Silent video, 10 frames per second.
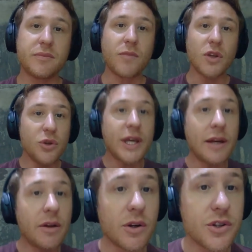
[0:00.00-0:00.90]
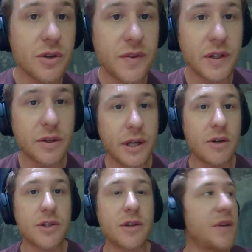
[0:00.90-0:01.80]
you can also think,
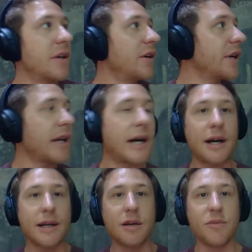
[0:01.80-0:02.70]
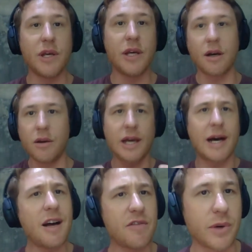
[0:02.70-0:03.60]
okay, I come here, okay, I
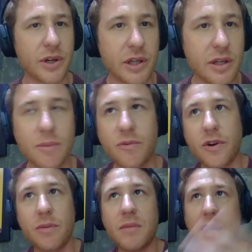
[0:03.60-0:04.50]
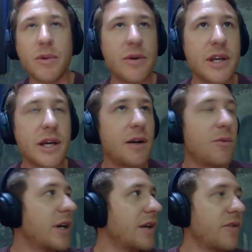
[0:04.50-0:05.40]
have money, I'm from America,
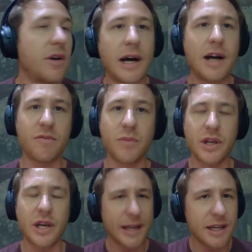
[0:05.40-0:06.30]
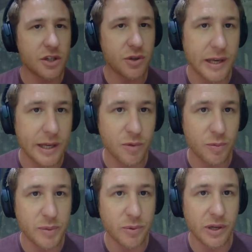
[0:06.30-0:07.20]
whatever, I have money, I can actually help the
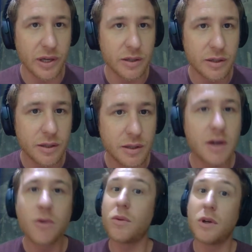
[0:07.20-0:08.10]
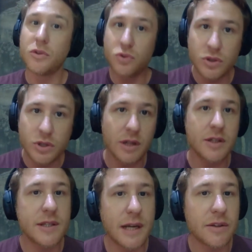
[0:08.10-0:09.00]
people. Do not start